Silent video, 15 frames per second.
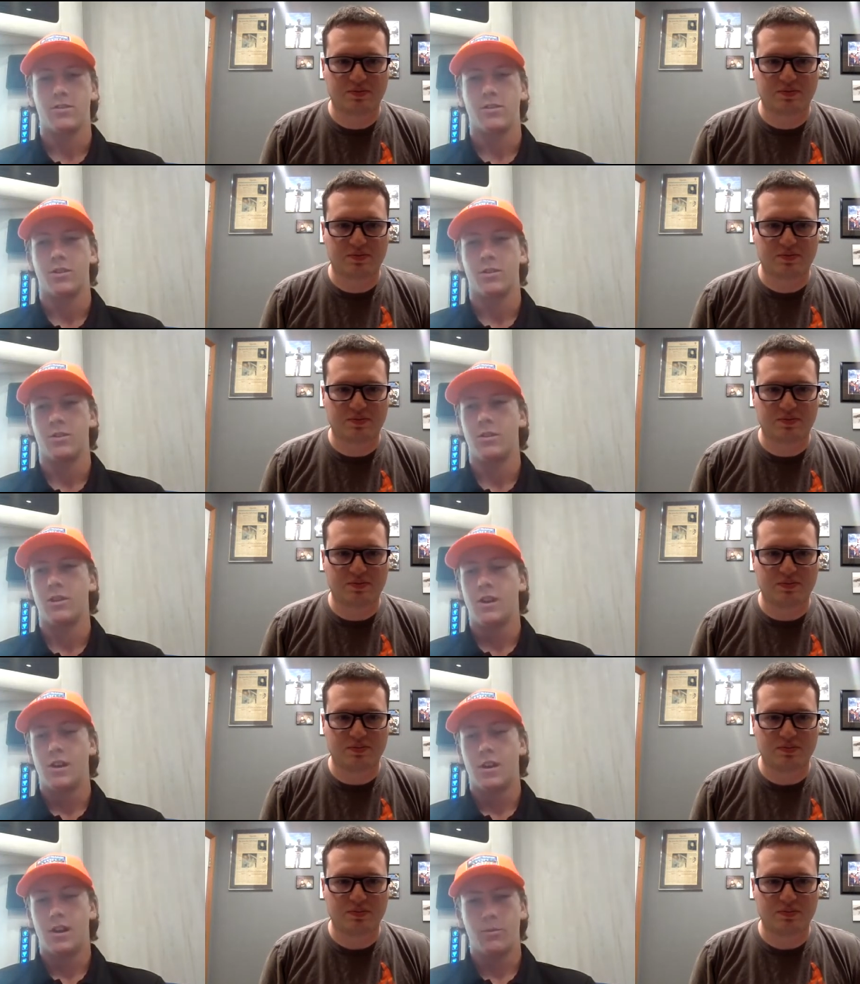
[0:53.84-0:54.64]
Speaker 1: So
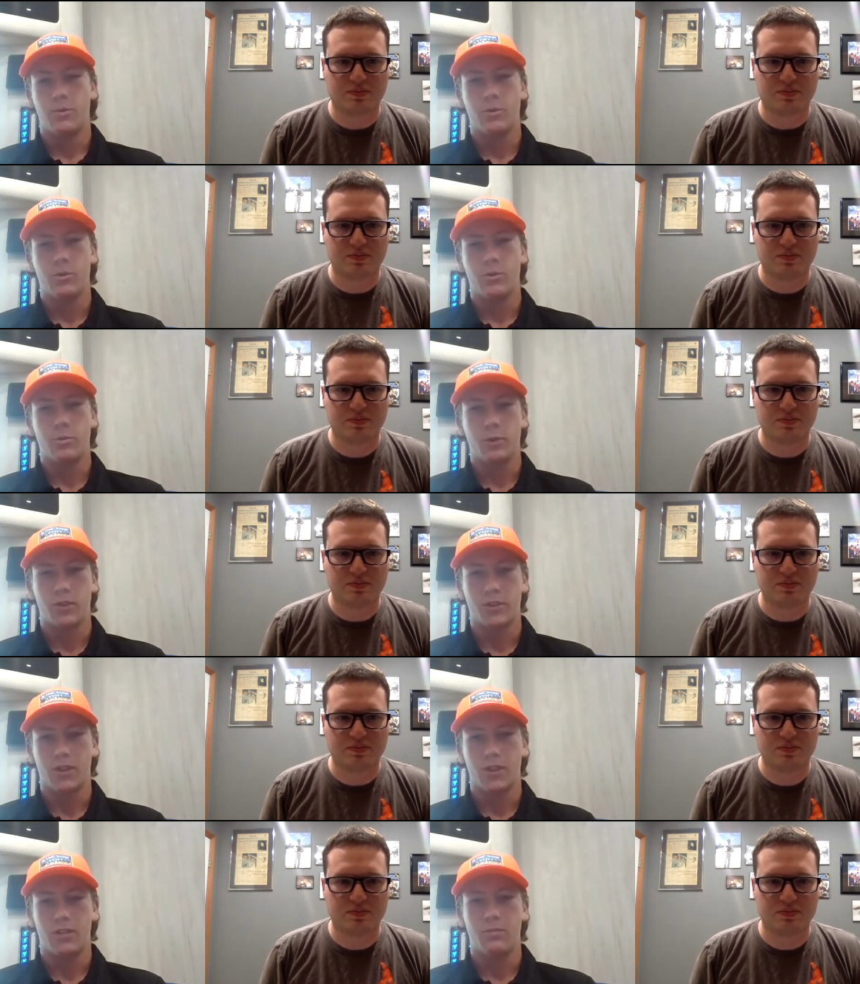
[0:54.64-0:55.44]
I'm super
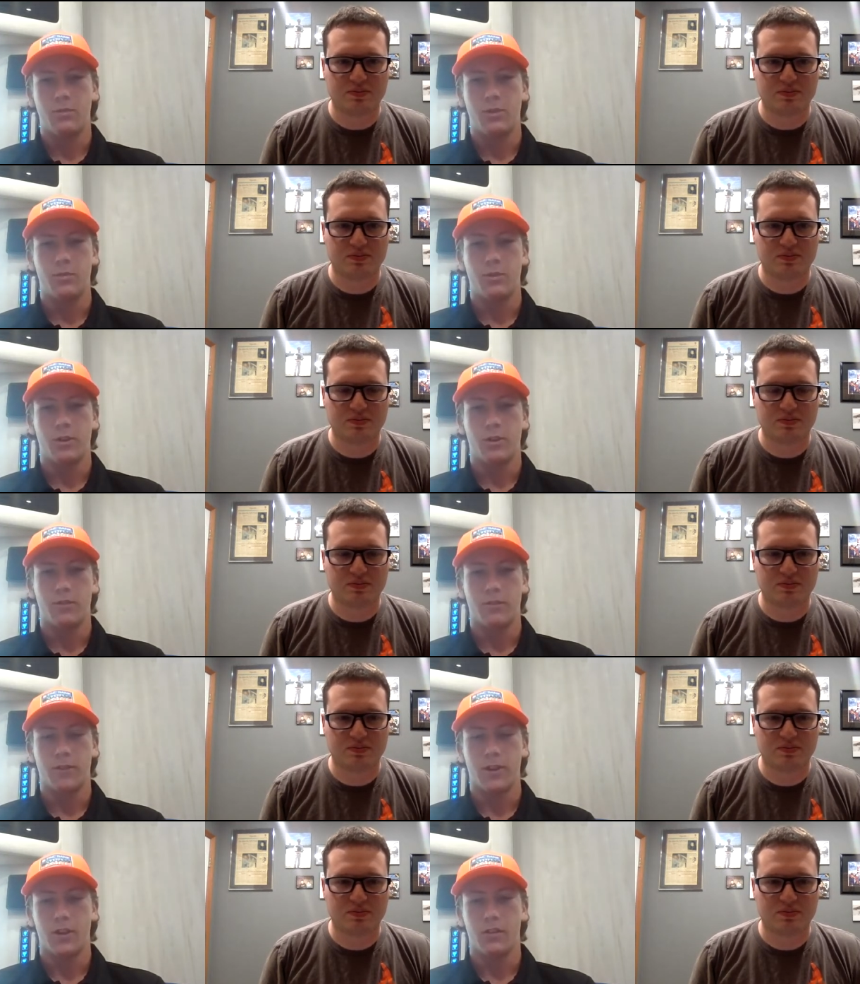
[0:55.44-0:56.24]
excited to be a part
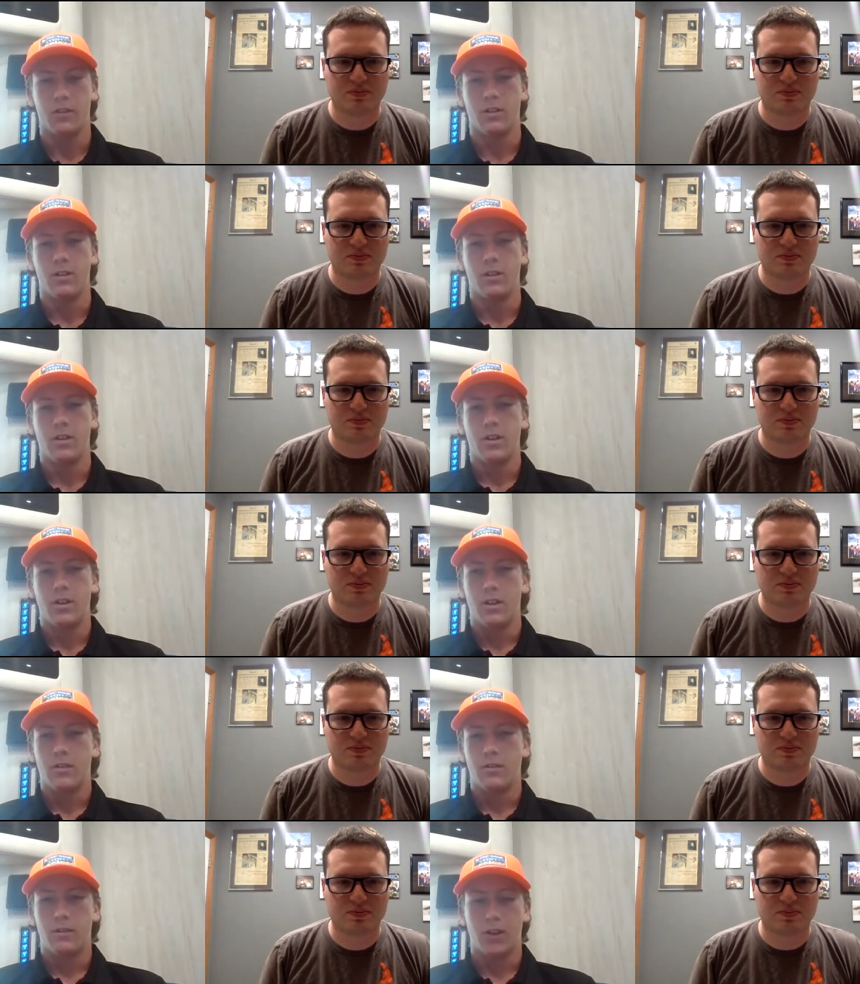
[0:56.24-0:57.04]
of their
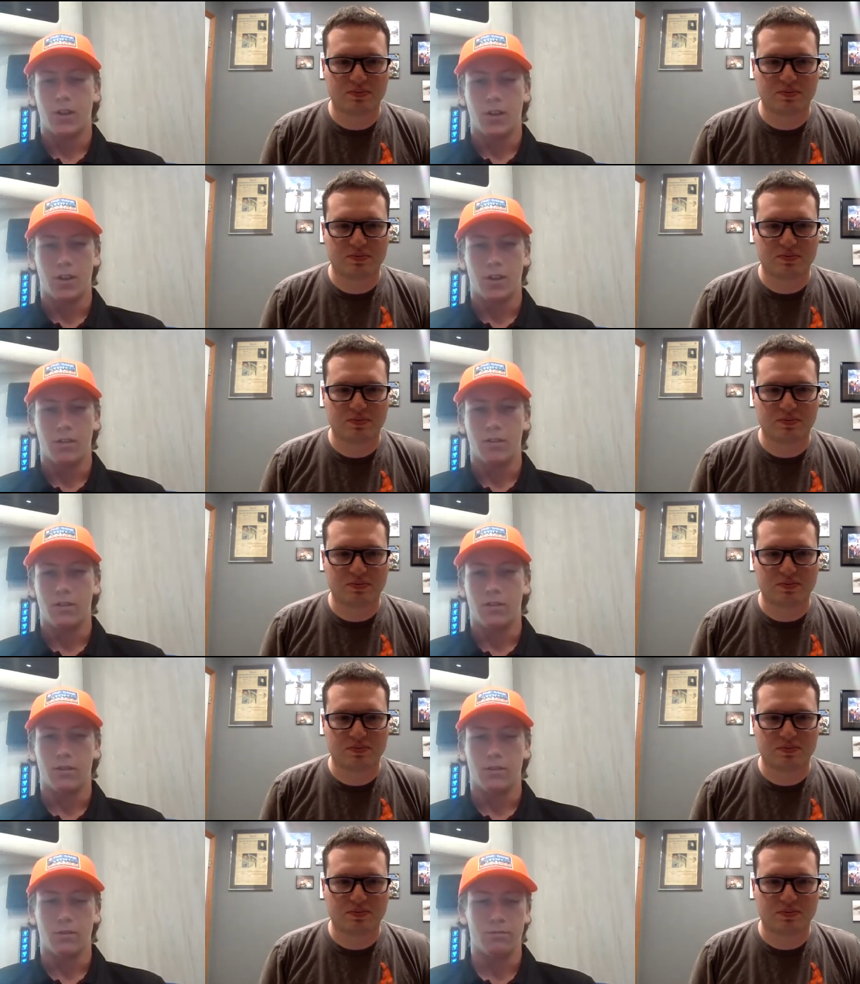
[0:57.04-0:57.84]
uh,
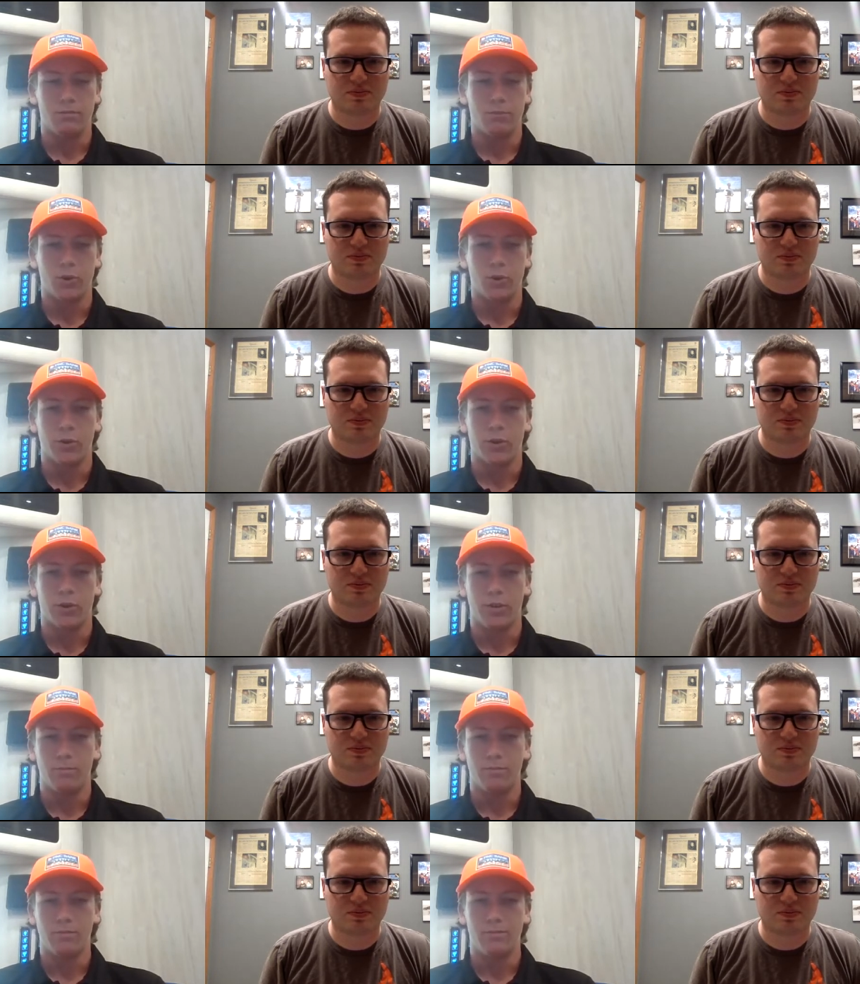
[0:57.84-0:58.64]
their
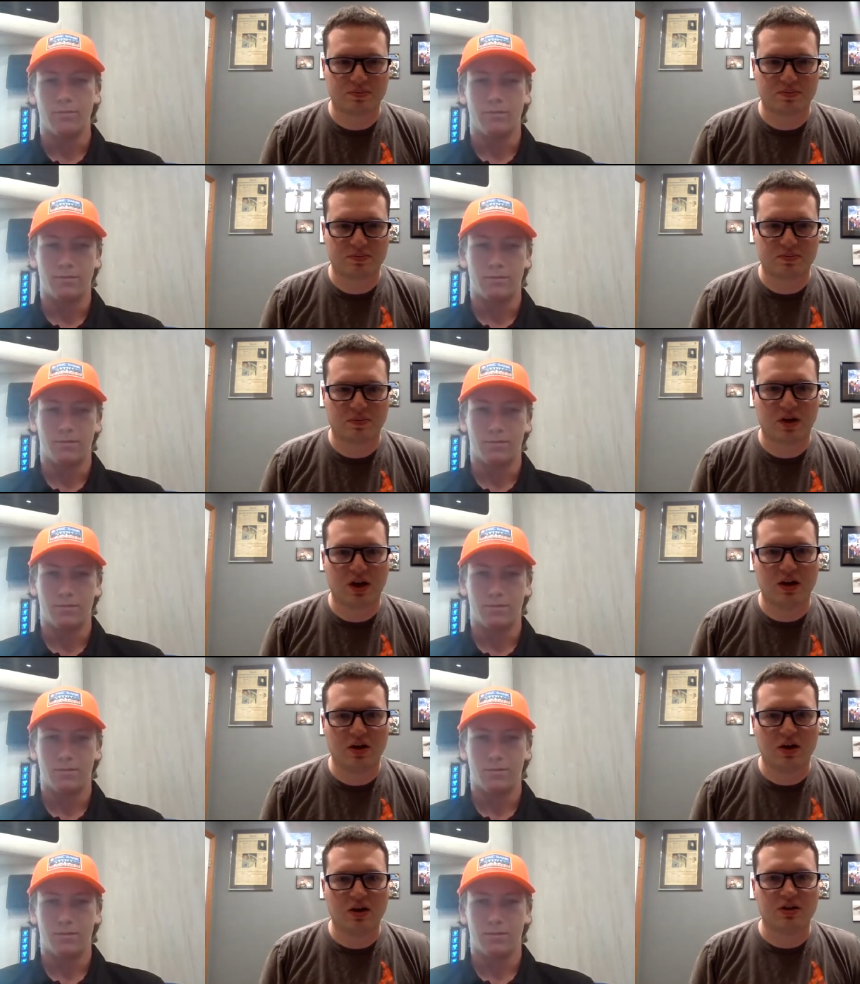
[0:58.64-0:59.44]
program.
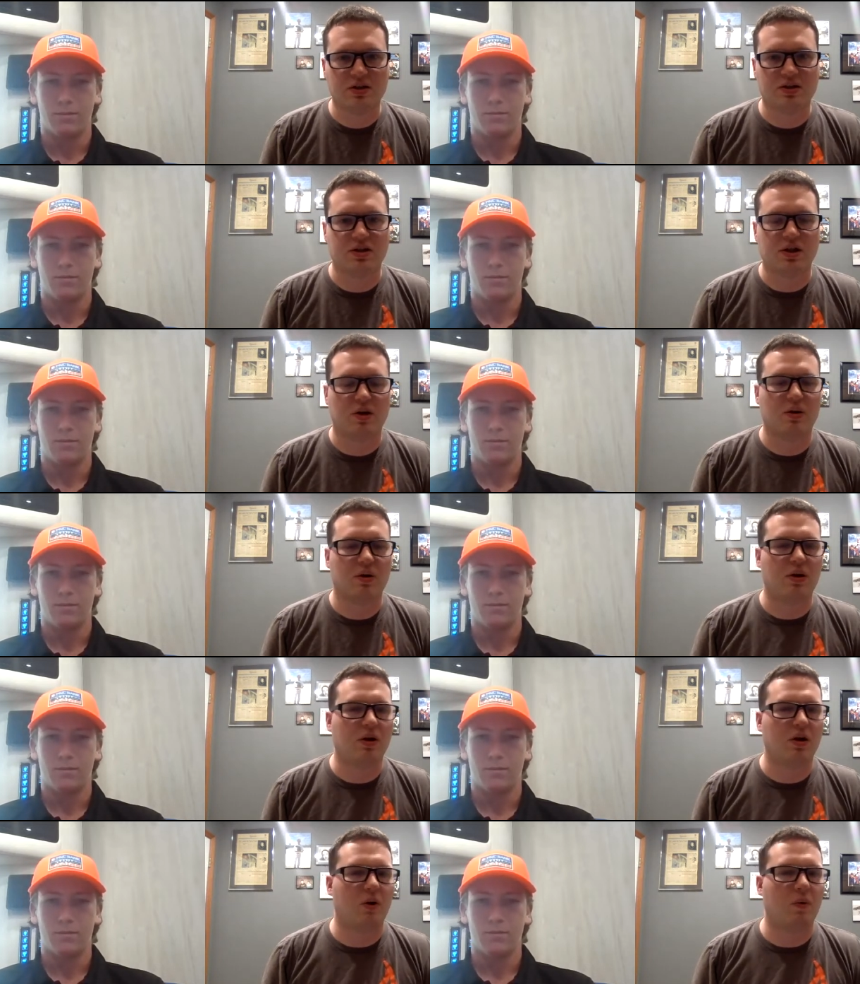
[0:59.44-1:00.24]

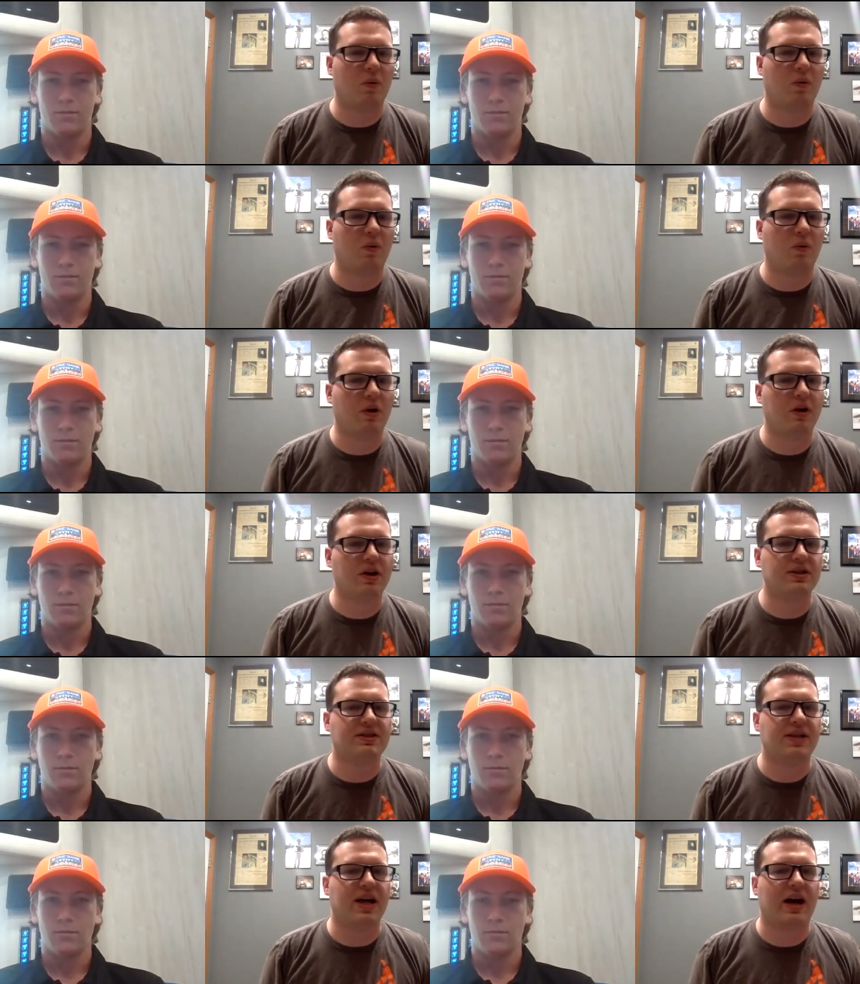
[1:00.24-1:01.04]
Speaker 2: So what
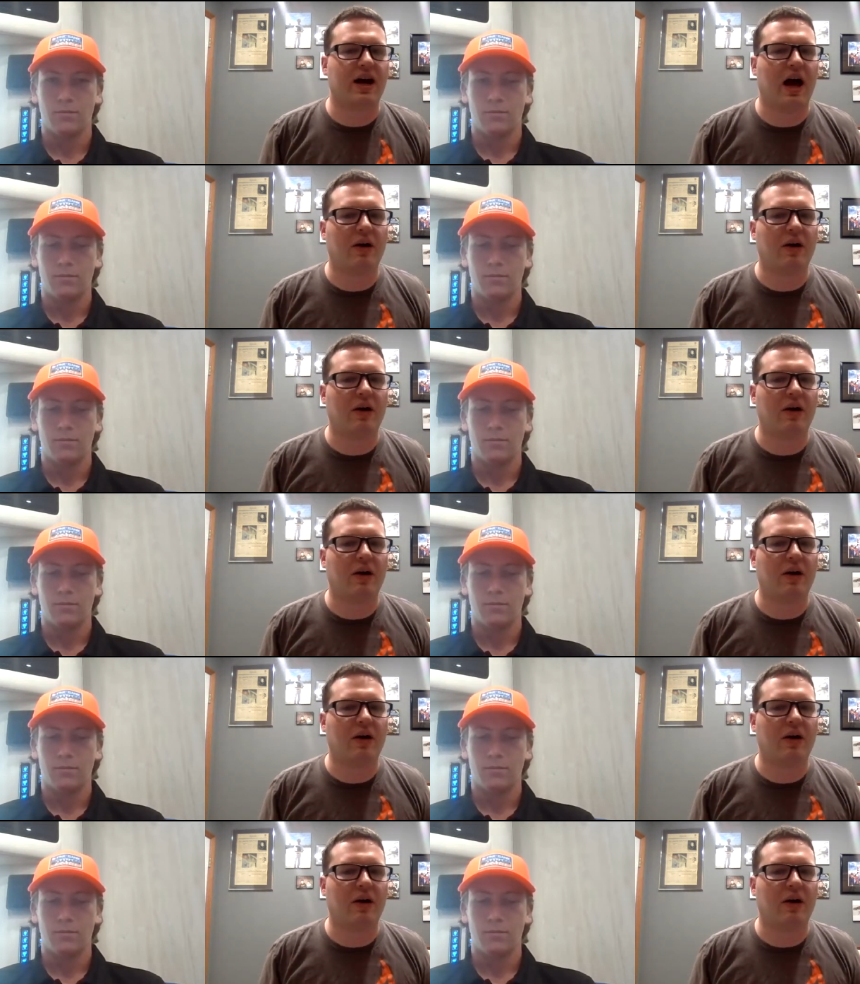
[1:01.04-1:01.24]
exact